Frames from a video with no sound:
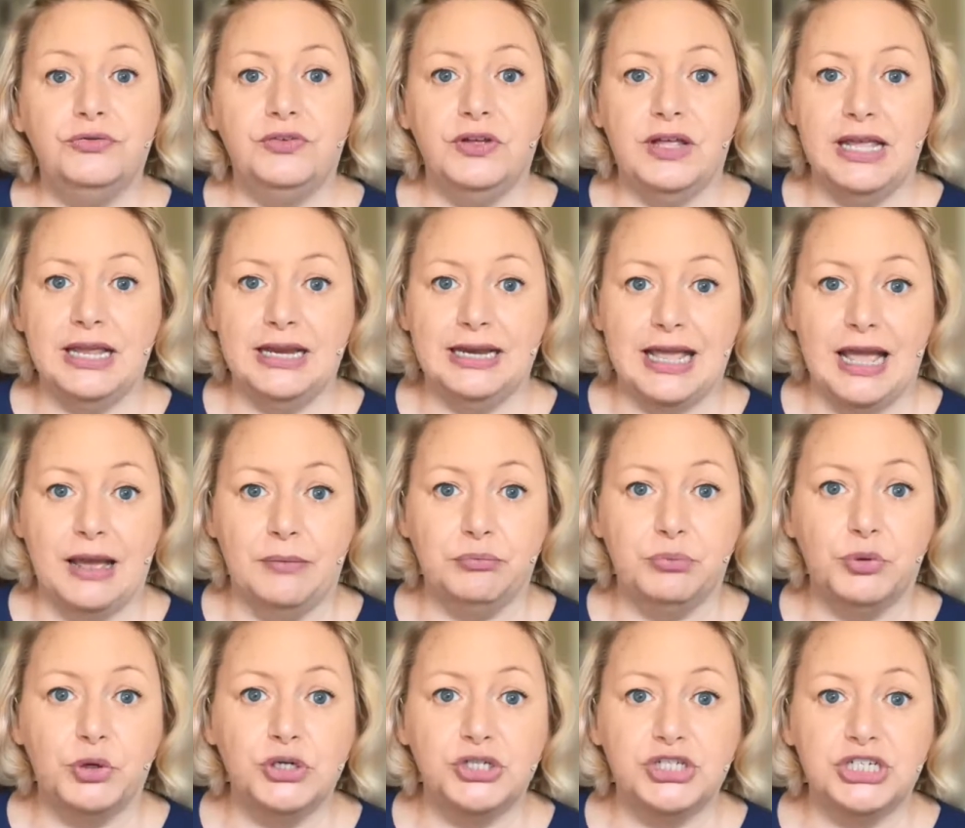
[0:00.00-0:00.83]
in-app
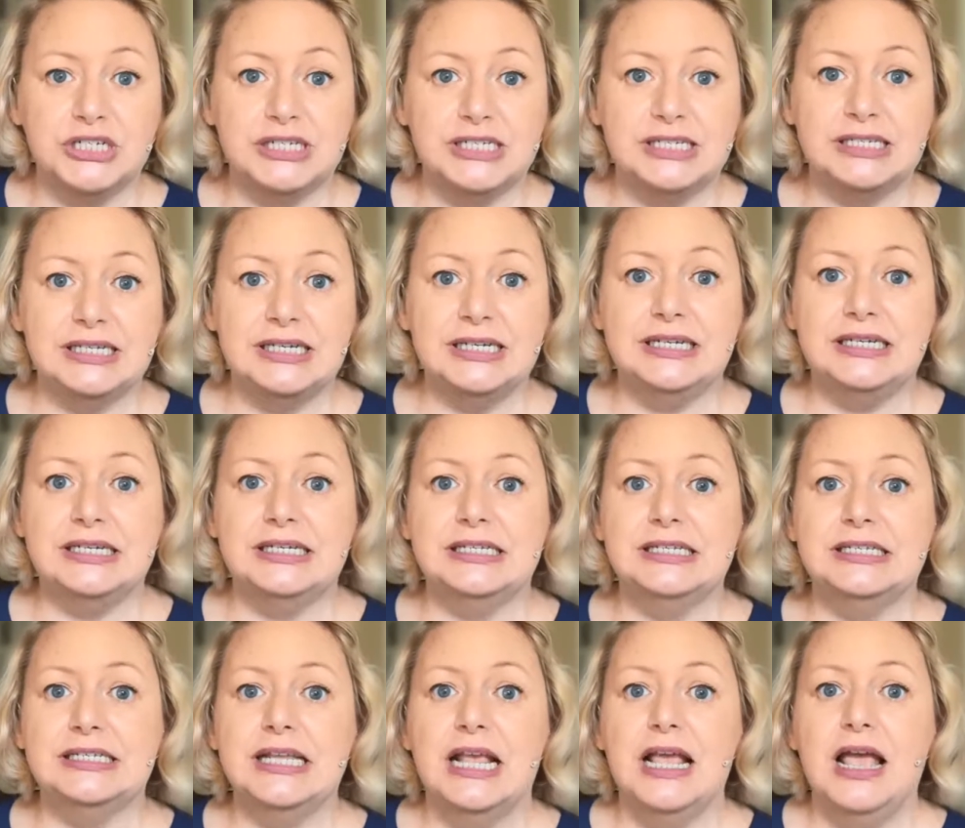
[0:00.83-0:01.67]

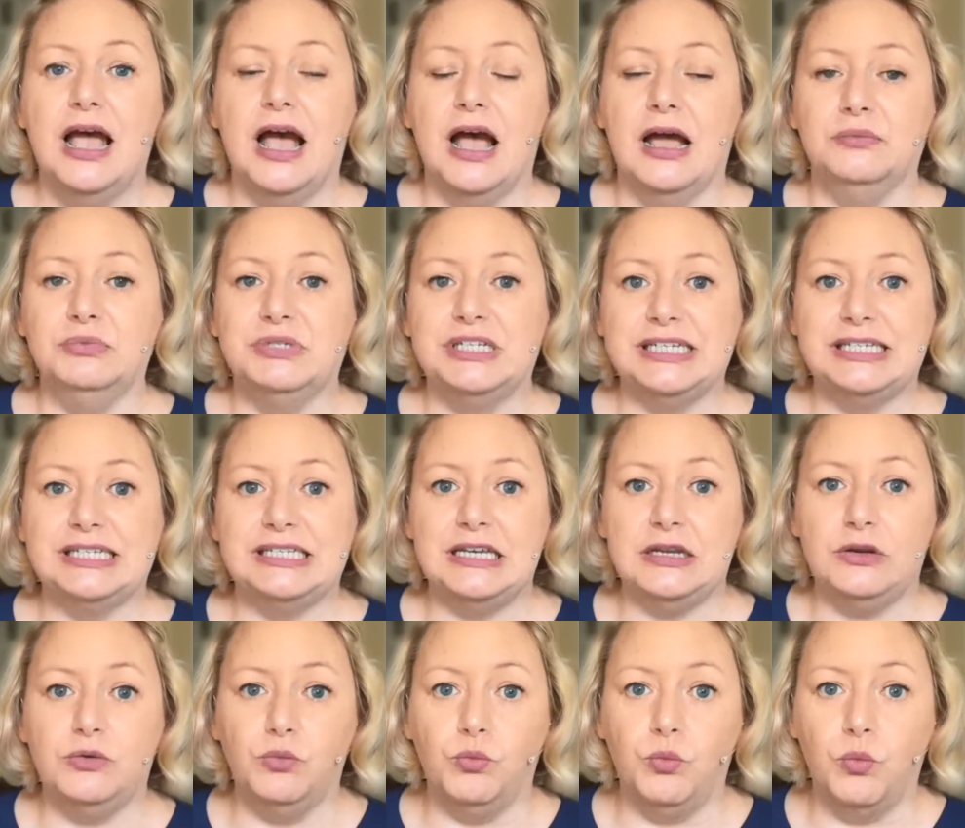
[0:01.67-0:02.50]
purchases, to
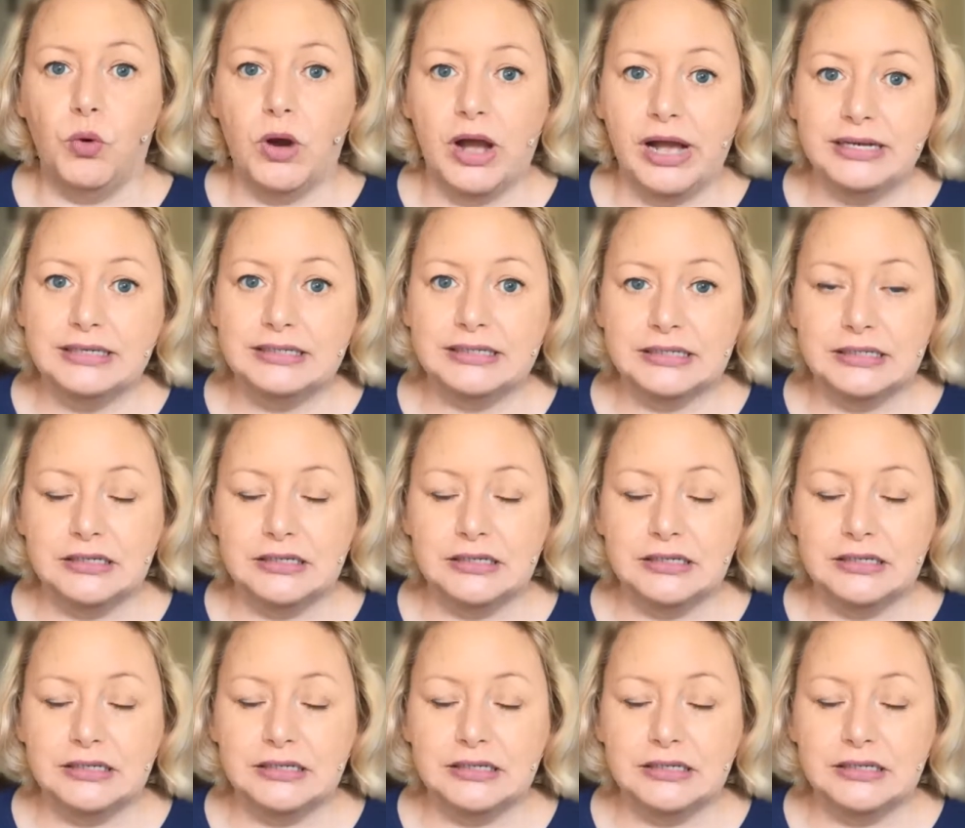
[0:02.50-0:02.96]
see what